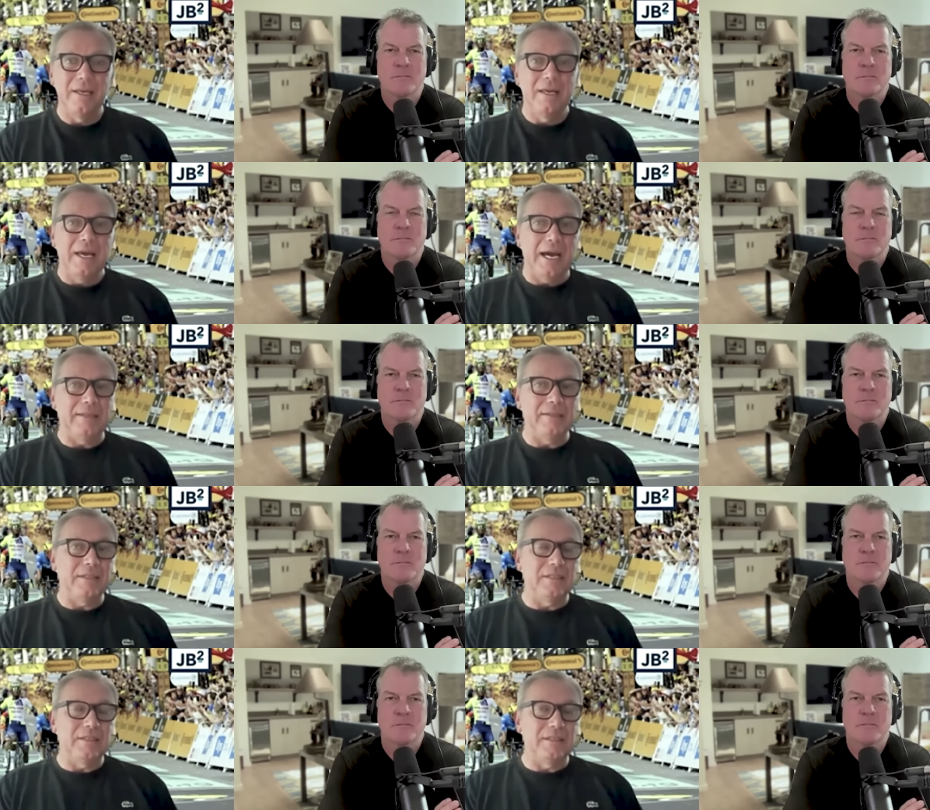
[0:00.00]
Speaker 1: and
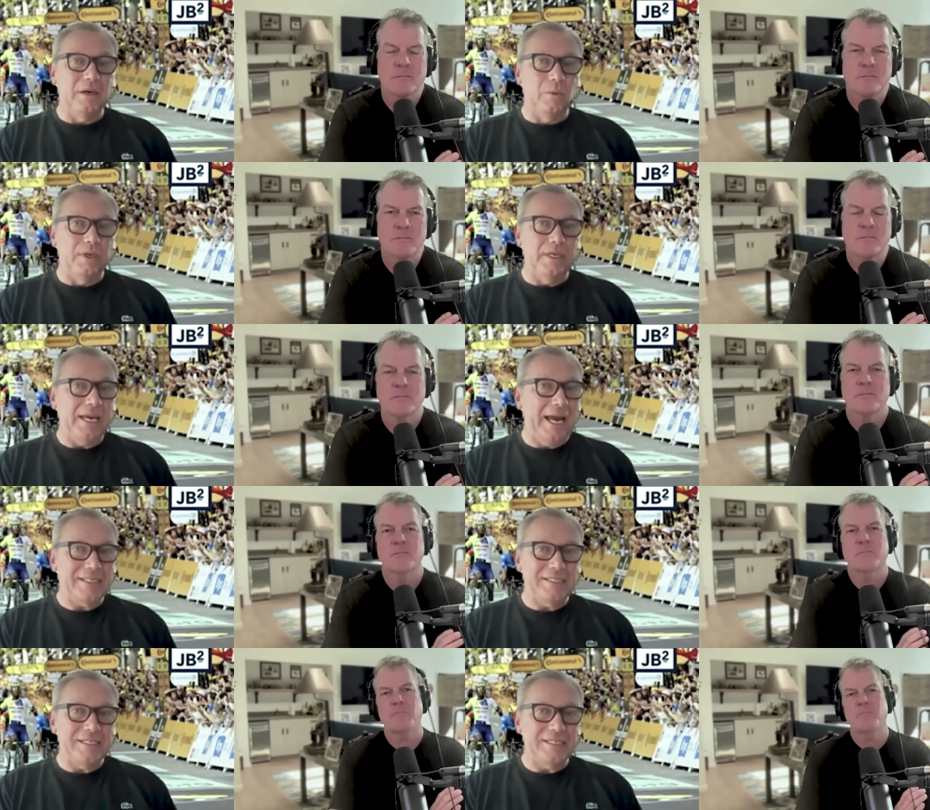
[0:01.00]
you know he has
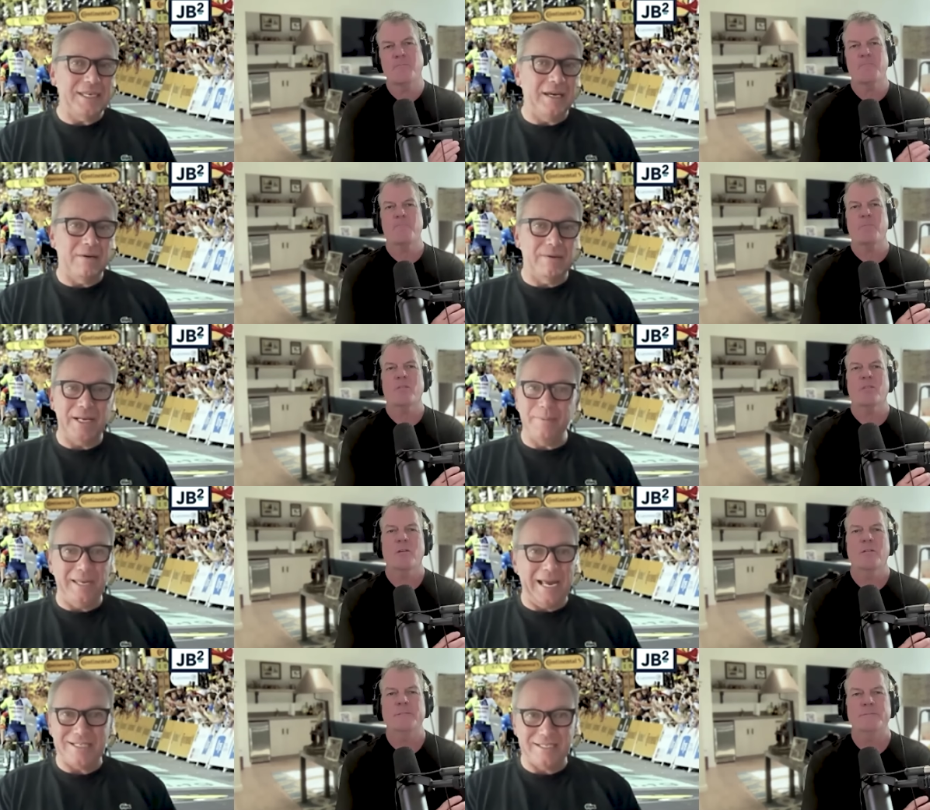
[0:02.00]
this incredible
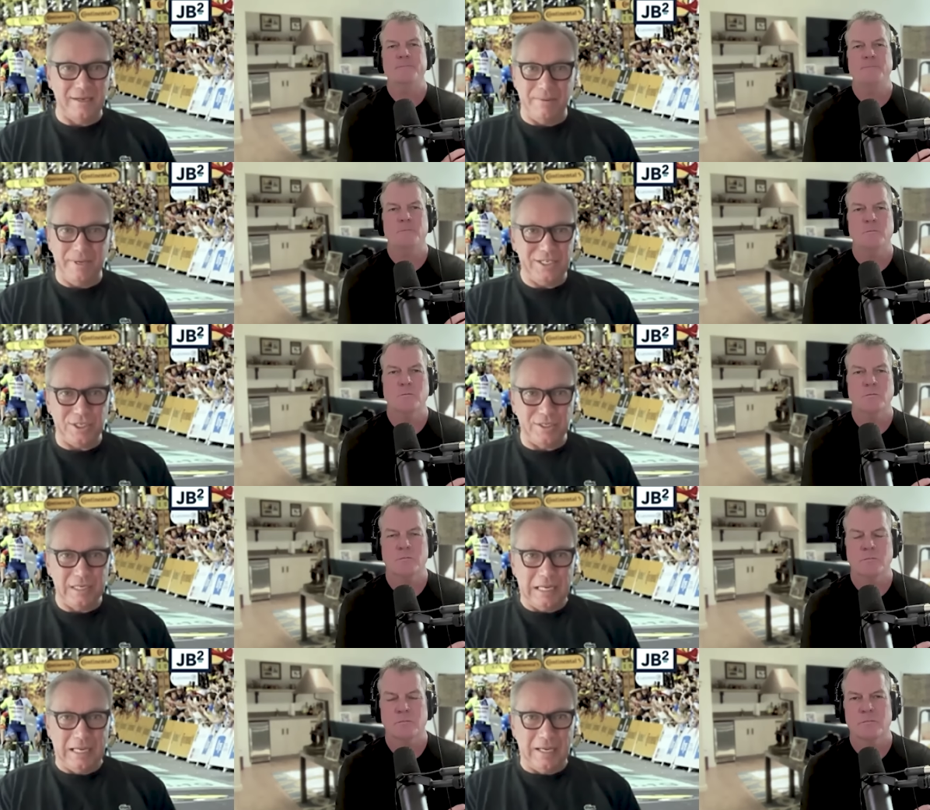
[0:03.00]
acceleration.
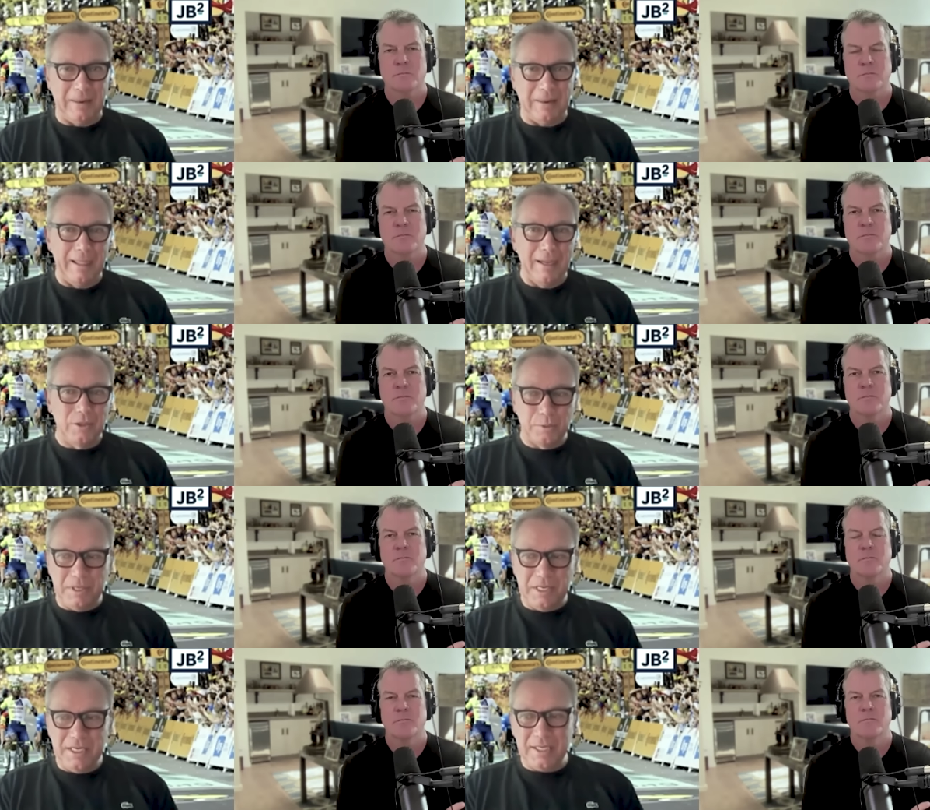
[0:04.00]
Uh, to
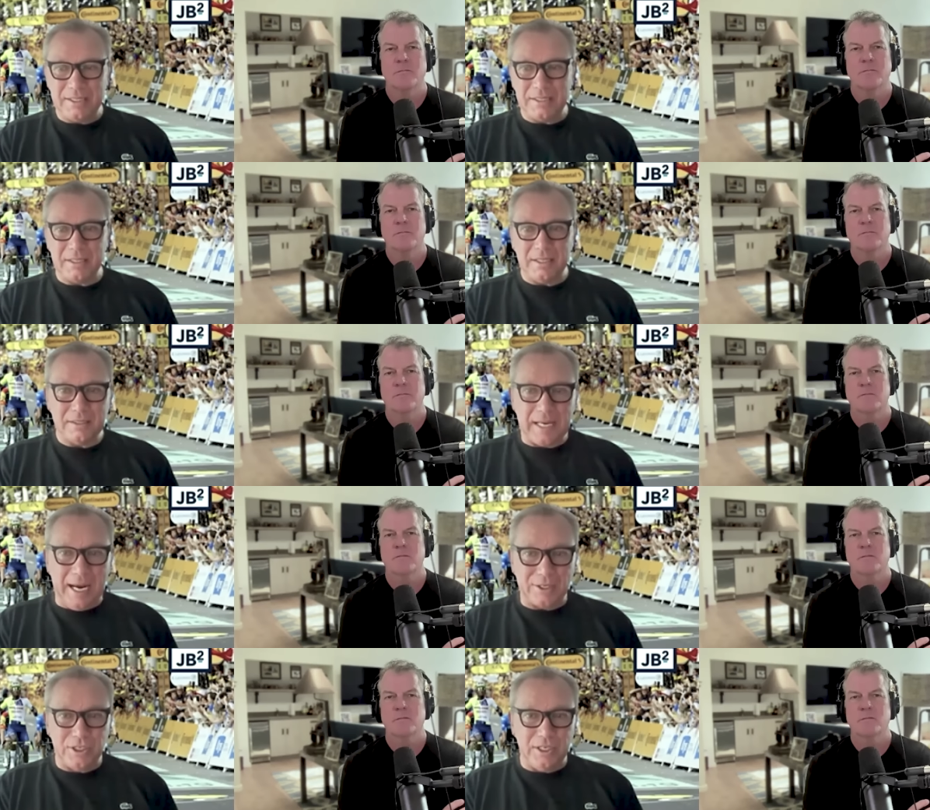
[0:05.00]
me, it's it's
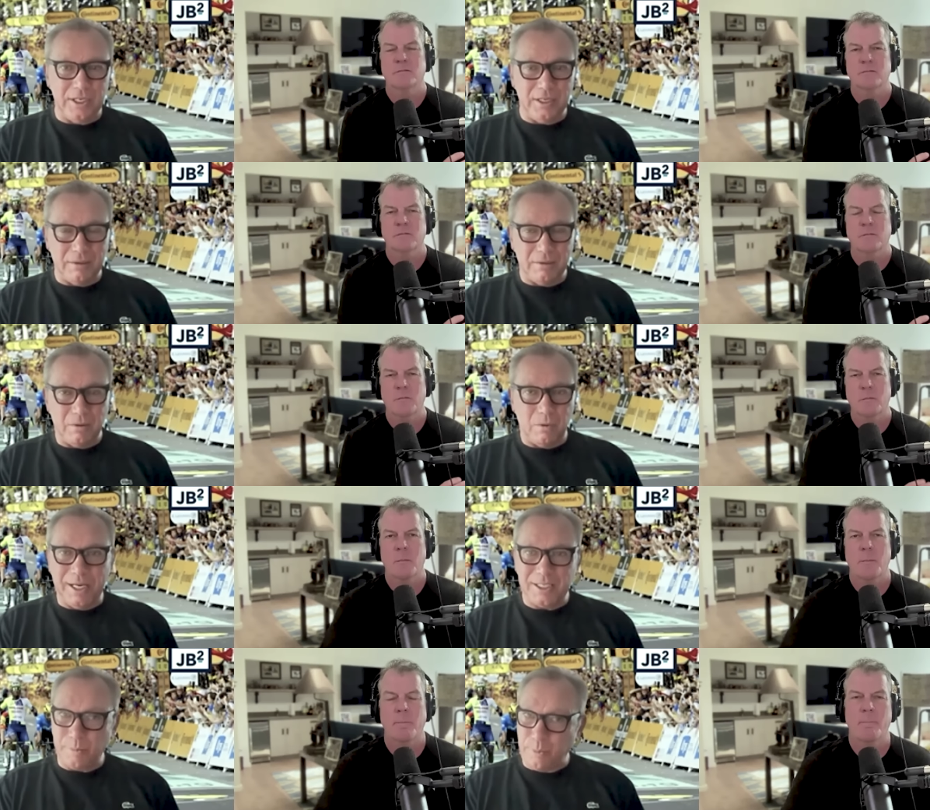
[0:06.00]
actually
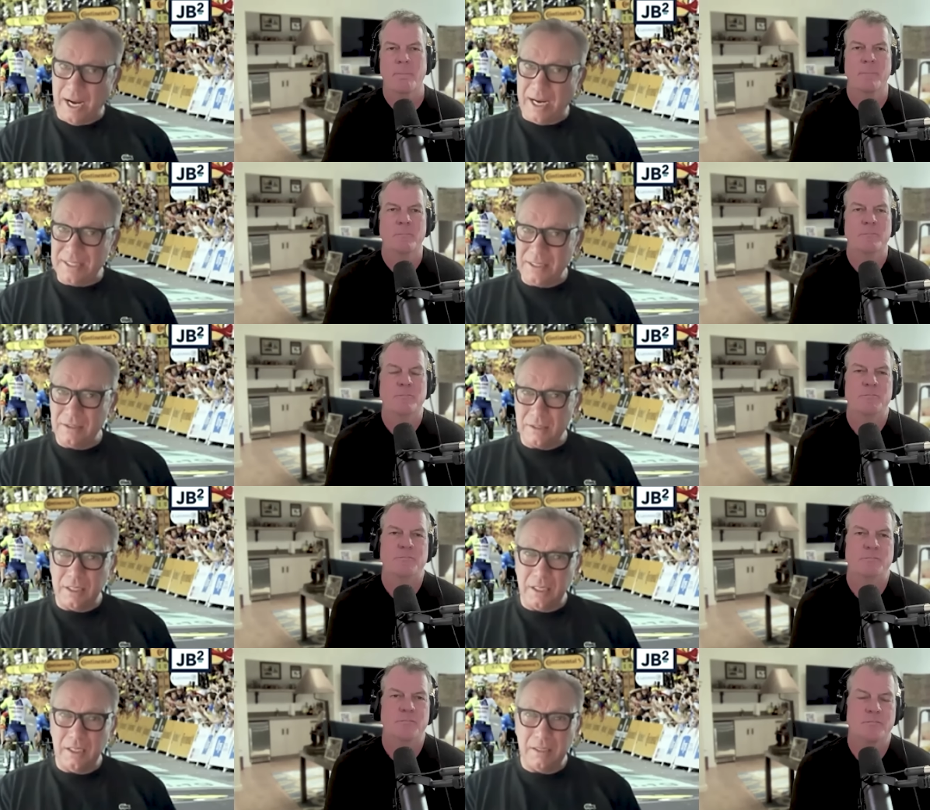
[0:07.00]
quite surprising to
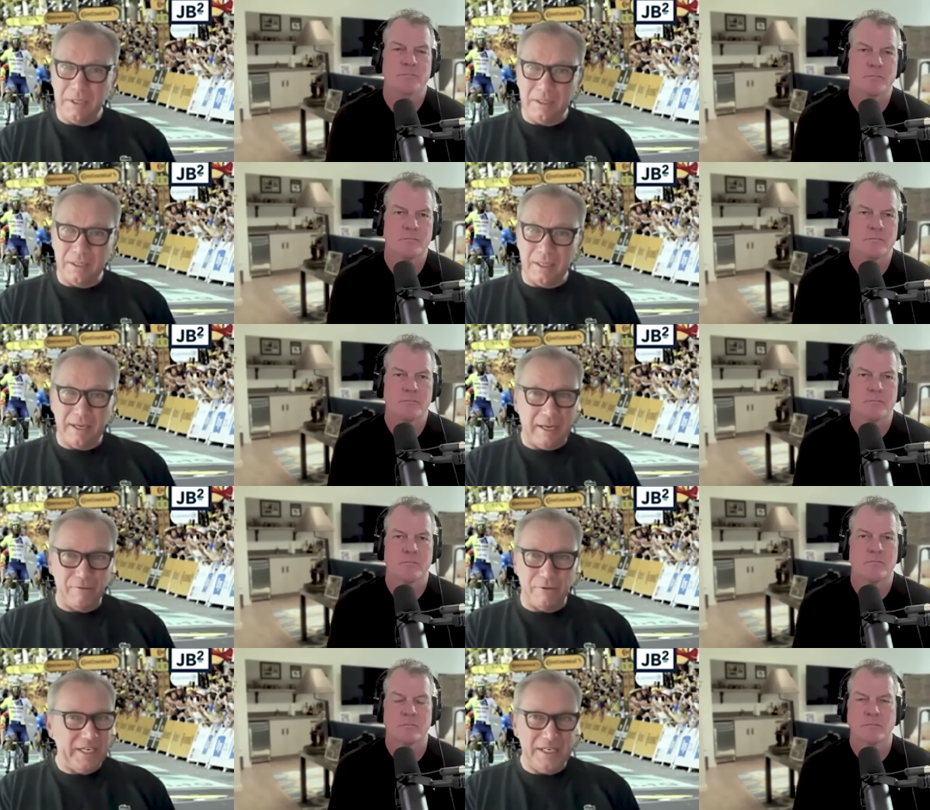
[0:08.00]
see. I mean, uh, I've
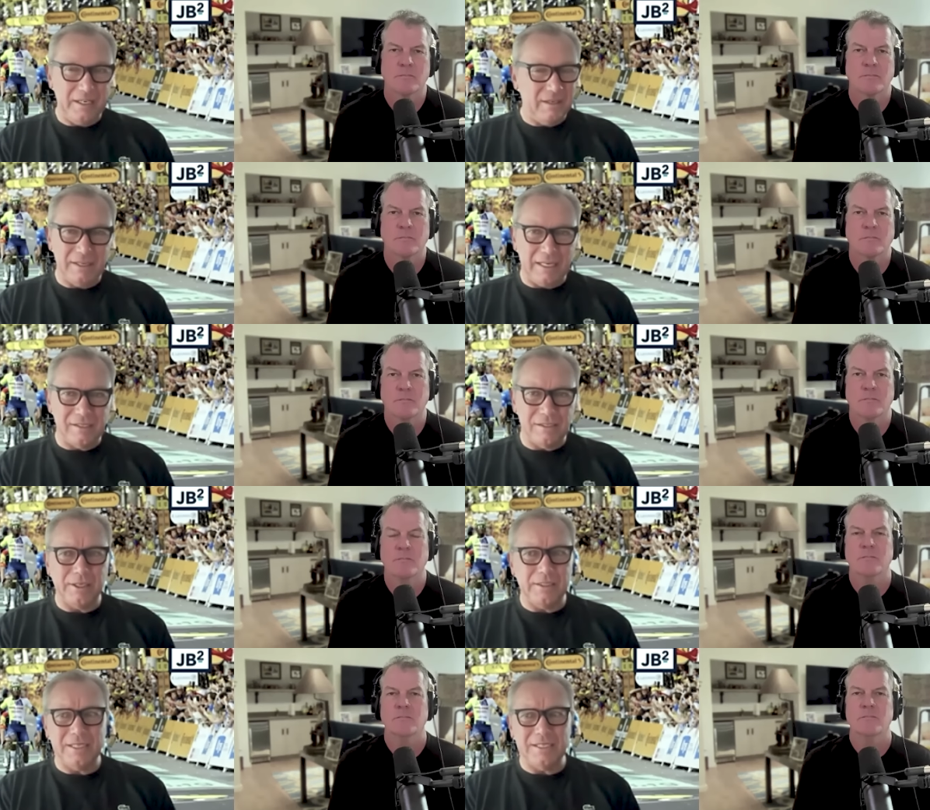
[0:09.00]
already
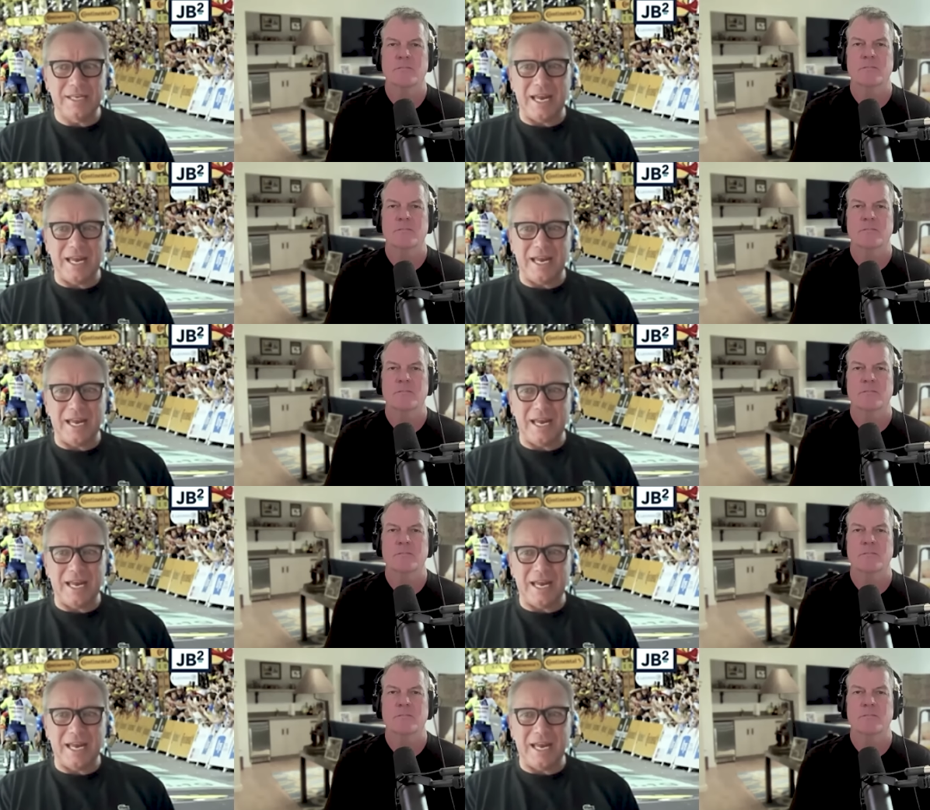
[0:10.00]
studied this guy.